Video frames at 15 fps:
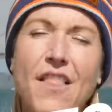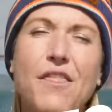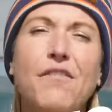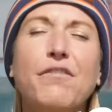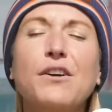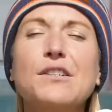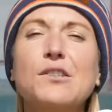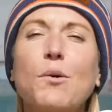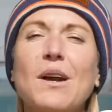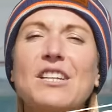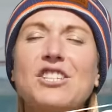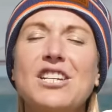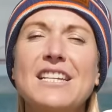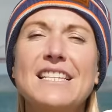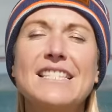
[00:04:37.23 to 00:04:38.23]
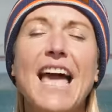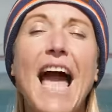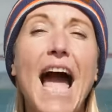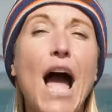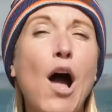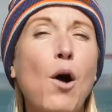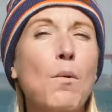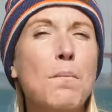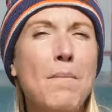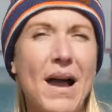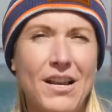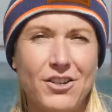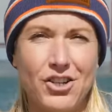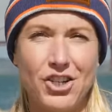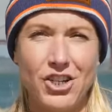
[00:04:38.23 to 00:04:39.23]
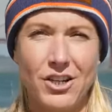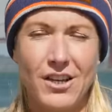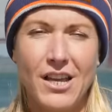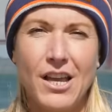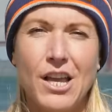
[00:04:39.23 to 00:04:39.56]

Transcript: The first question is how much?